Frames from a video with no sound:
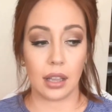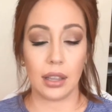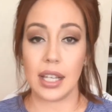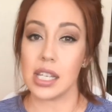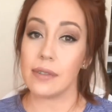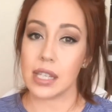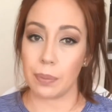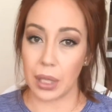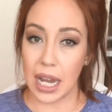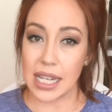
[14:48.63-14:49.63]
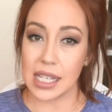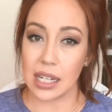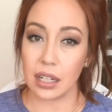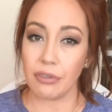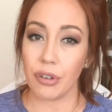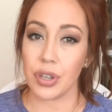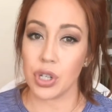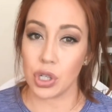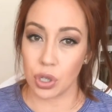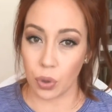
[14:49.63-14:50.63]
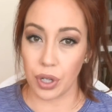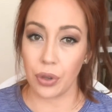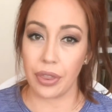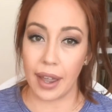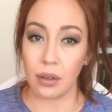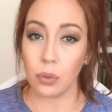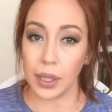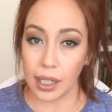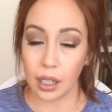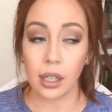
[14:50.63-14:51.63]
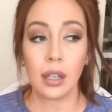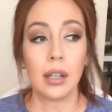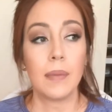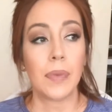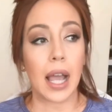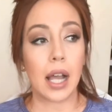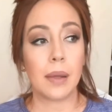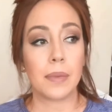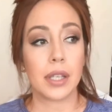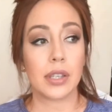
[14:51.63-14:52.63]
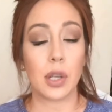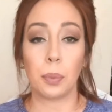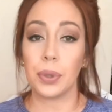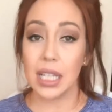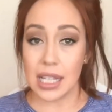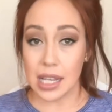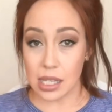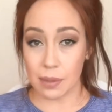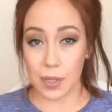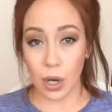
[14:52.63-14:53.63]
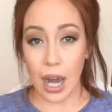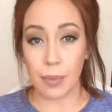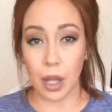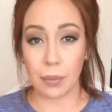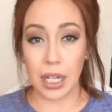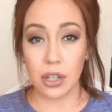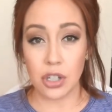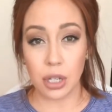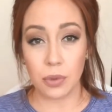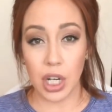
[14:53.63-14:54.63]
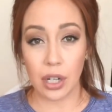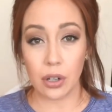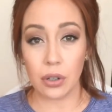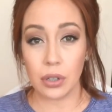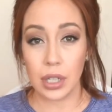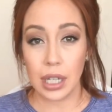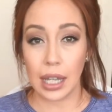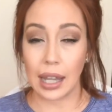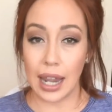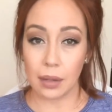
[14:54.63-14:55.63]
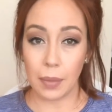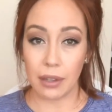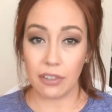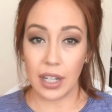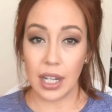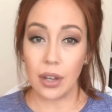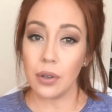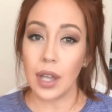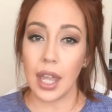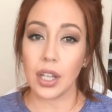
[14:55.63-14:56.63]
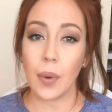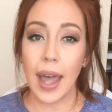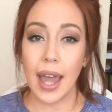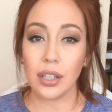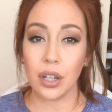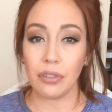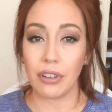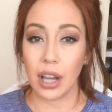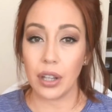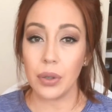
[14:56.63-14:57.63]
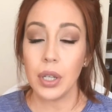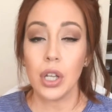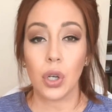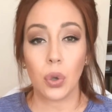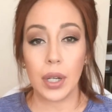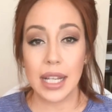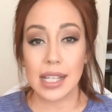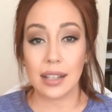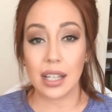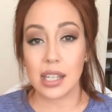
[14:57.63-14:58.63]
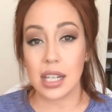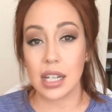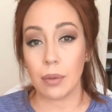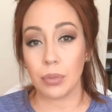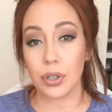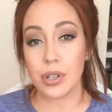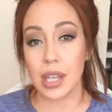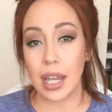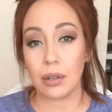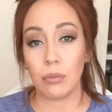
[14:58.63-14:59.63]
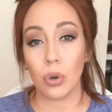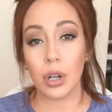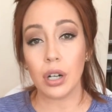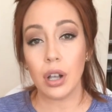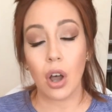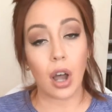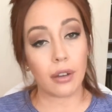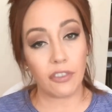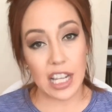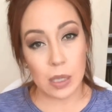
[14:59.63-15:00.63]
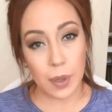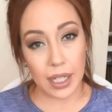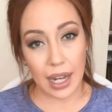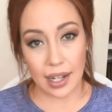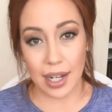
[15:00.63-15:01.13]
list of supplies needed for the tutorial that week. So please hit subscribe on my YouTube channel, like my video, and go ahead and go follow Quinny's Glitzy Tumblers, and more on Facebook and